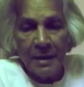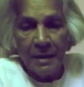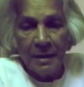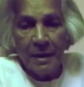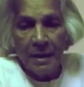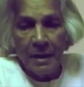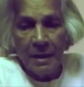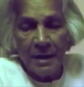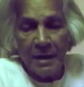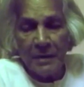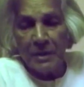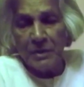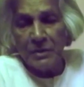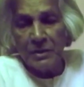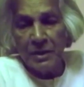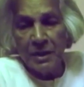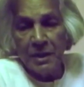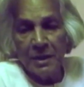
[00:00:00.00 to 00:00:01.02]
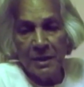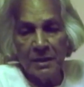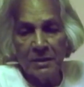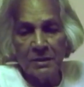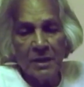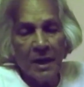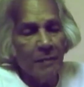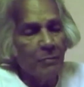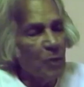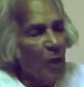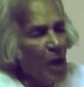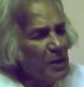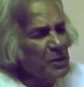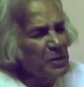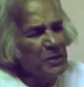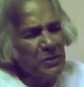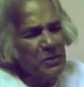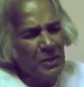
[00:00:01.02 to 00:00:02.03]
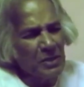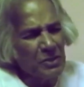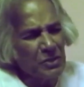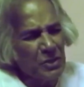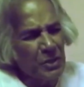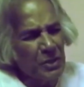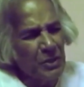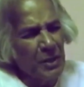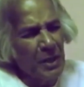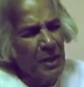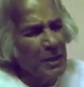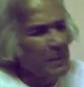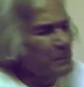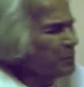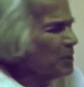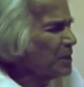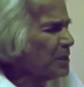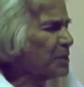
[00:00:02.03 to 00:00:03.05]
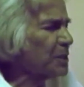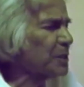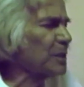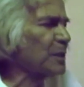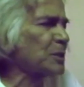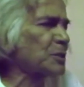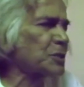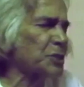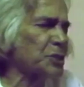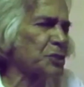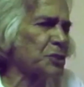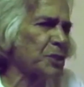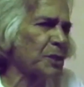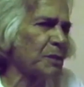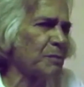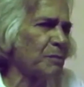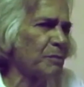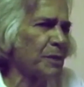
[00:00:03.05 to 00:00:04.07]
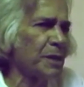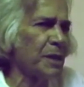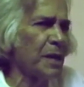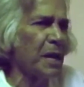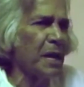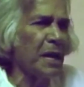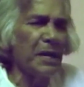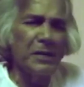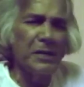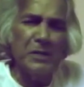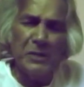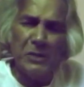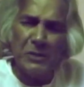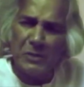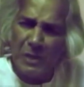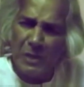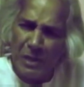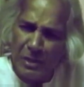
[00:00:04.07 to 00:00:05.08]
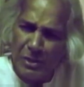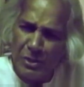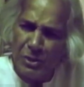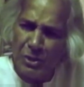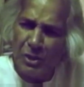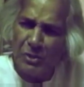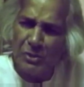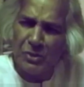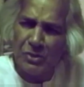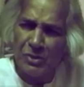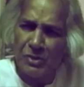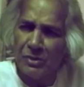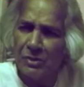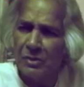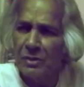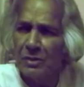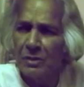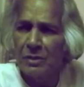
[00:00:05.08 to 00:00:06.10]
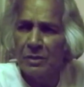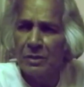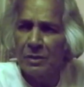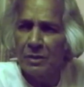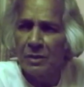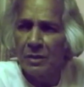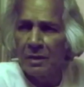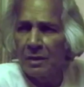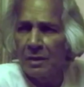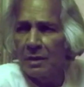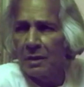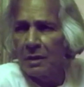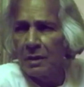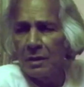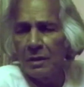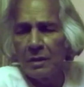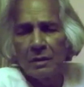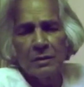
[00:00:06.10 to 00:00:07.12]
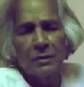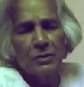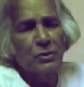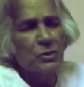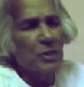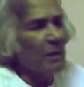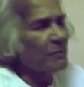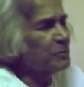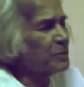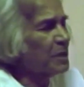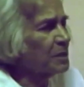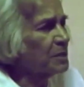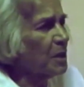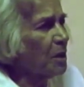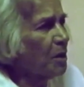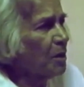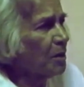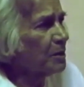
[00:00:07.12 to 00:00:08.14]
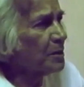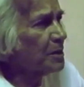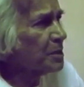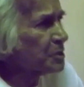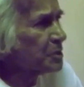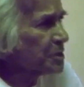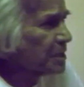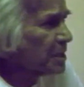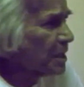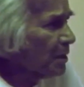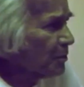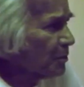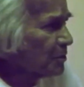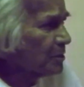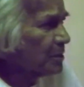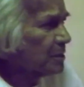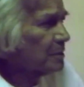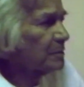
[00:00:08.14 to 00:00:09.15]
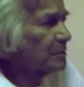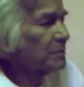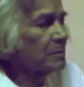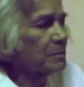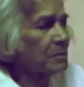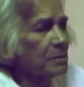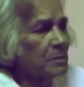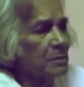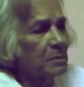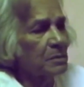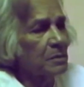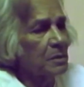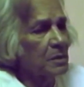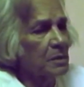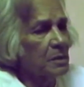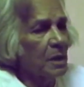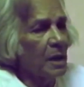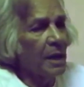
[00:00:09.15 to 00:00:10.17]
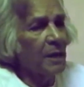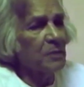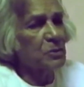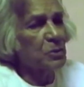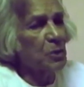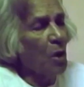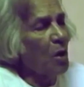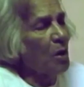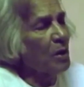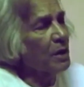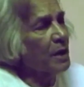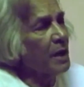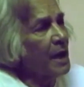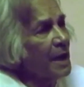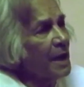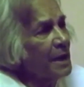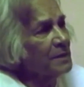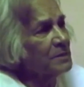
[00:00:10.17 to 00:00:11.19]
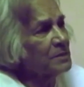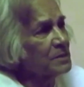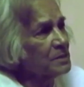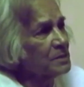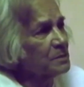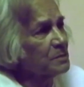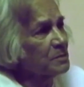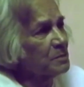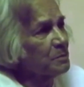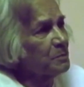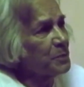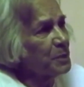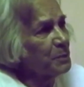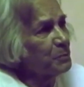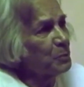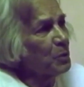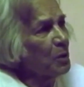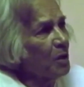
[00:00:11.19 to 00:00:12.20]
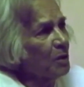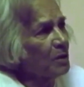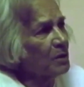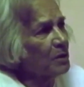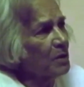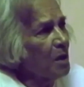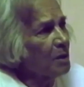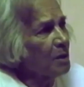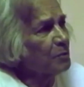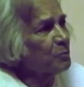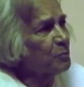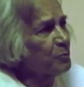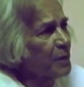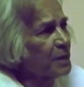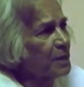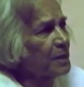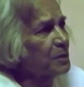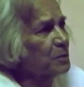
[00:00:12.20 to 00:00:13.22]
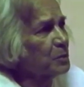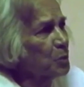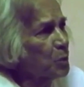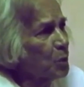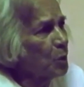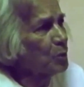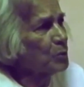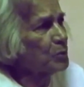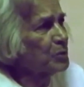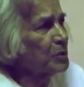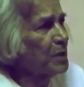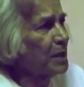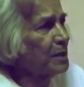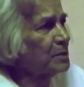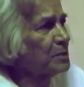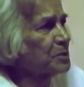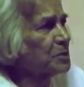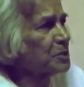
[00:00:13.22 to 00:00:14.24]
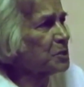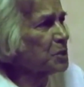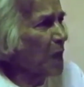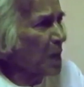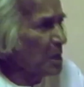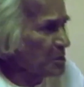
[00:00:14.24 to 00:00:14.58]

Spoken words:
And another thing is, I am not interested in any political system, in any religious stuff that they are dishing out, as long as people are not fed and clothed and